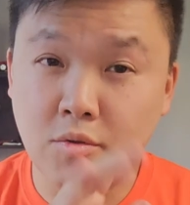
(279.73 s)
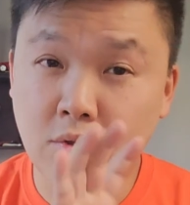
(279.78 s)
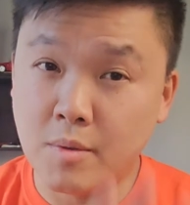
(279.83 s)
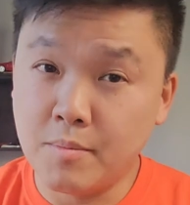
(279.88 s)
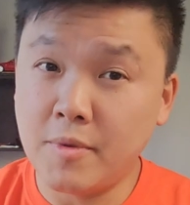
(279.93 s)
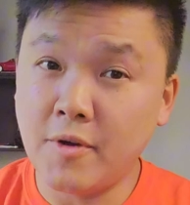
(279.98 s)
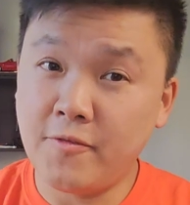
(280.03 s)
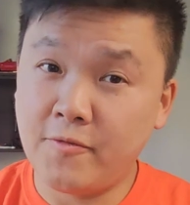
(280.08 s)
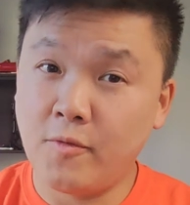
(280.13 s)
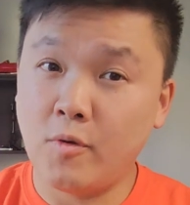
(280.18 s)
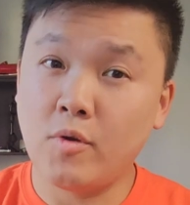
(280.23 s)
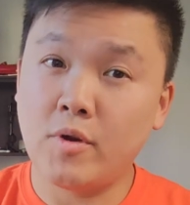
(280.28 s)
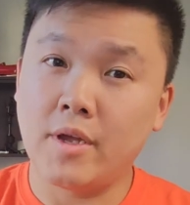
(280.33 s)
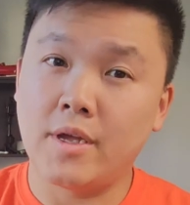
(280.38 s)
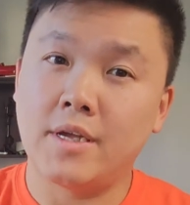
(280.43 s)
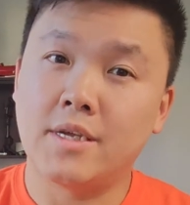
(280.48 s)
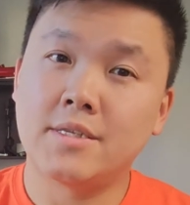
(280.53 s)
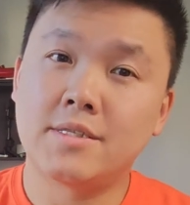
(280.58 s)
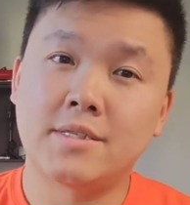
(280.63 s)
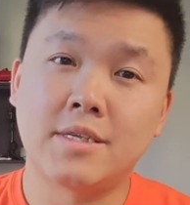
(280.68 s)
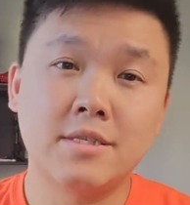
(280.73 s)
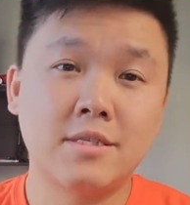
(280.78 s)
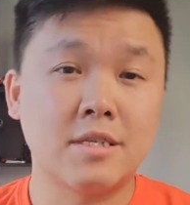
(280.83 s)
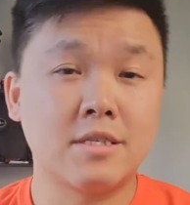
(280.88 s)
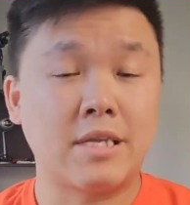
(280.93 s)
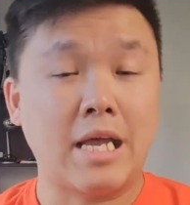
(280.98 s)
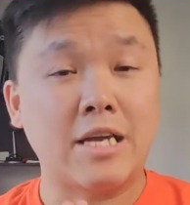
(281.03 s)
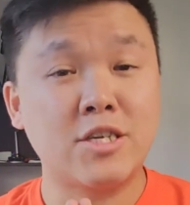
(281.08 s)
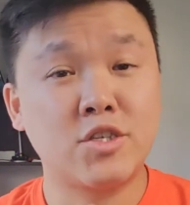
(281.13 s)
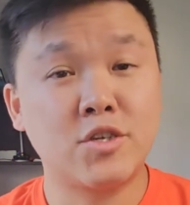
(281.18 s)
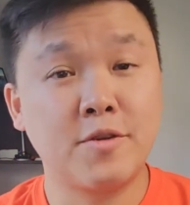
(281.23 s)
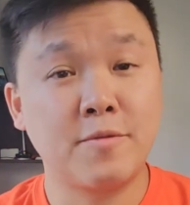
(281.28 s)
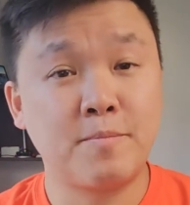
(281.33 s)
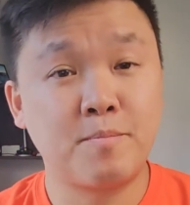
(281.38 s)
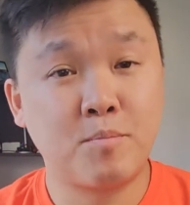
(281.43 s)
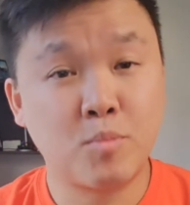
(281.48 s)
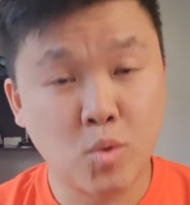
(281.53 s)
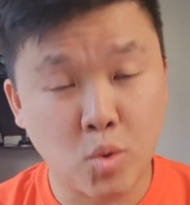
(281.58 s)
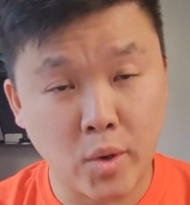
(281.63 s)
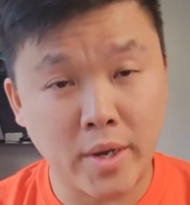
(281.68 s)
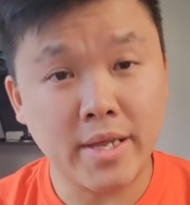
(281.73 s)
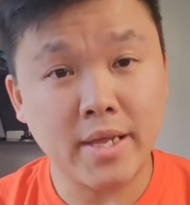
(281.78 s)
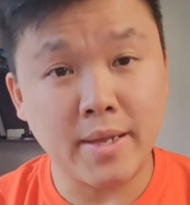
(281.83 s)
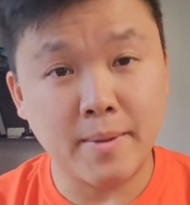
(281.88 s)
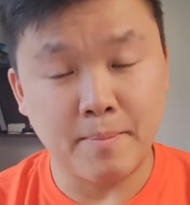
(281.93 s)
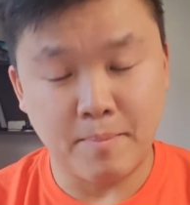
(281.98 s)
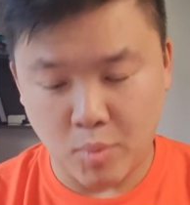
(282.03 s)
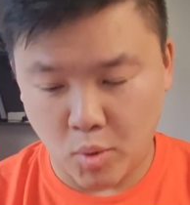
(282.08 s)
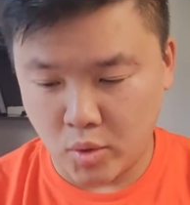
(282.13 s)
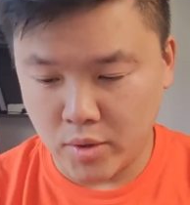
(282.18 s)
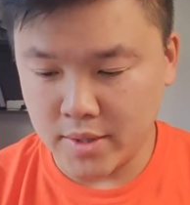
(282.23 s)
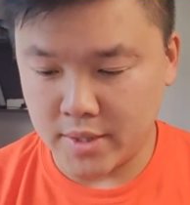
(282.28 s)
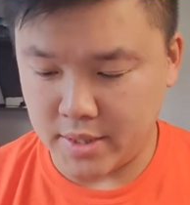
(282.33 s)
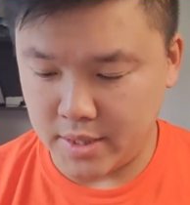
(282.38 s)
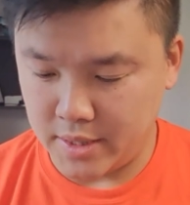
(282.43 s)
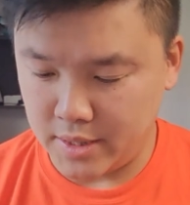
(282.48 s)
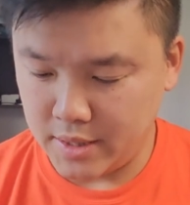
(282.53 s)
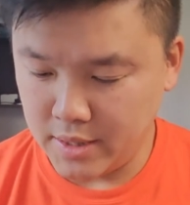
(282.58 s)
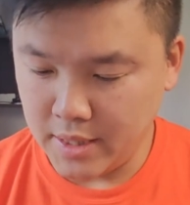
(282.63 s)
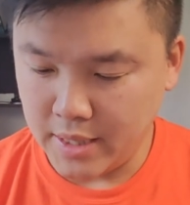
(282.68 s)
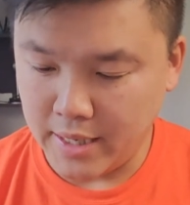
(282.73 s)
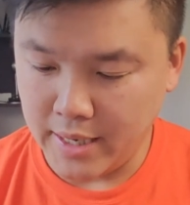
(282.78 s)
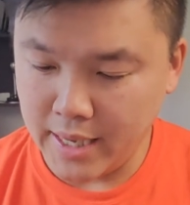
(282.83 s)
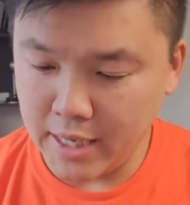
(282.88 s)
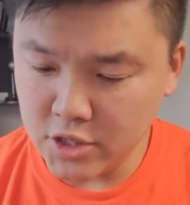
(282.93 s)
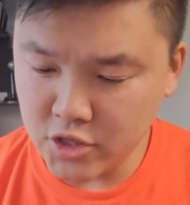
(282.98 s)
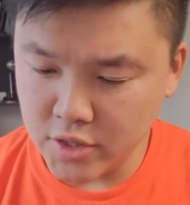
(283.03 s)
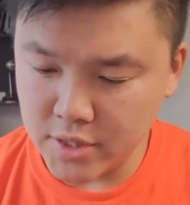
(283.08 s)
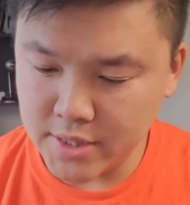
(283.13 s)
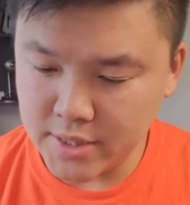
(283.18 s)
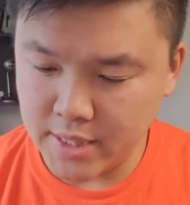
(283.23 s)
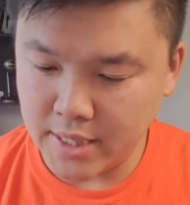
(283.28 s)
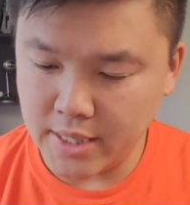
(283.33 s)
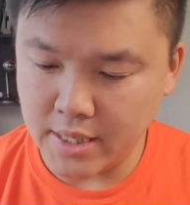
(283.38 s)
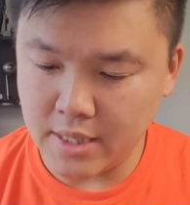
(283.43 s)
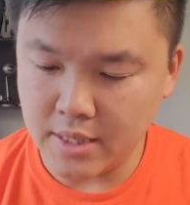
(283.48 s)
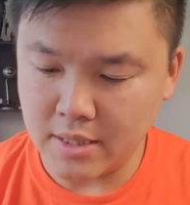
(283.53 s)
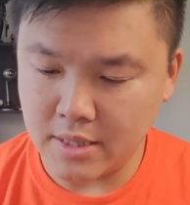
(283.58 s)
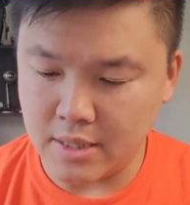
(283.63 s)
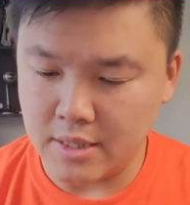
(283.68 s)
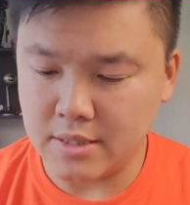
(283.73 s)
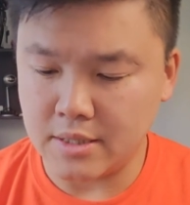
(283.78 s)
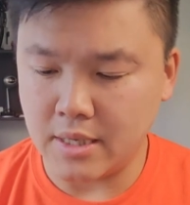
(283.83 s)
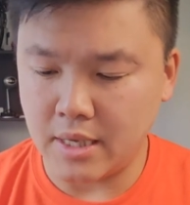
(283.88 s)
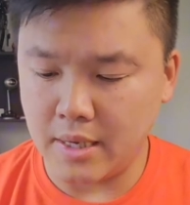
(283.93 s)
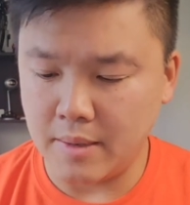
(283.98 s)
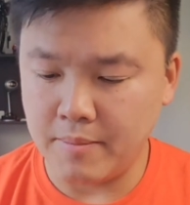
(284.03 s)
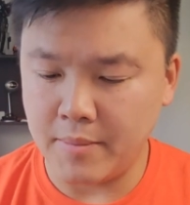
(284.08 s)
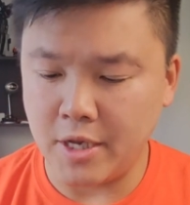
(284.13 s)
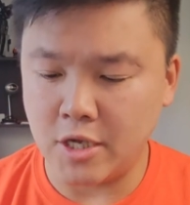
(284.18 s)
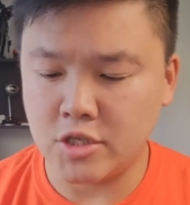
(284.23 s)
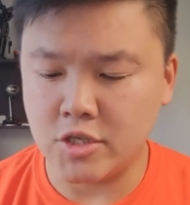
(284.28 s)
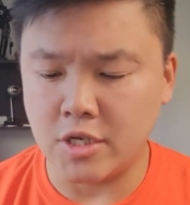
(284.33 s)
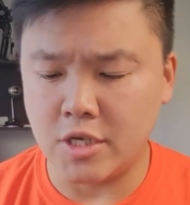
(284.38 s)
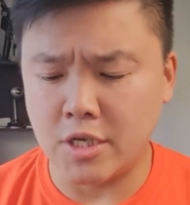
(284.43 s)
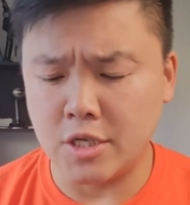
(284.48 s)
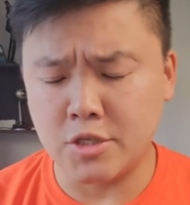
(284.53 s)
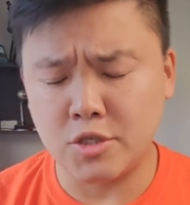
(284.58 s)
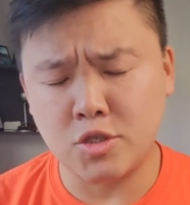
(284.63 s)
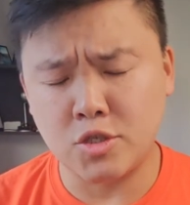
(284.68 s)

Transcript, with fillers: number four is, this is actually quite important. Let's just say this image is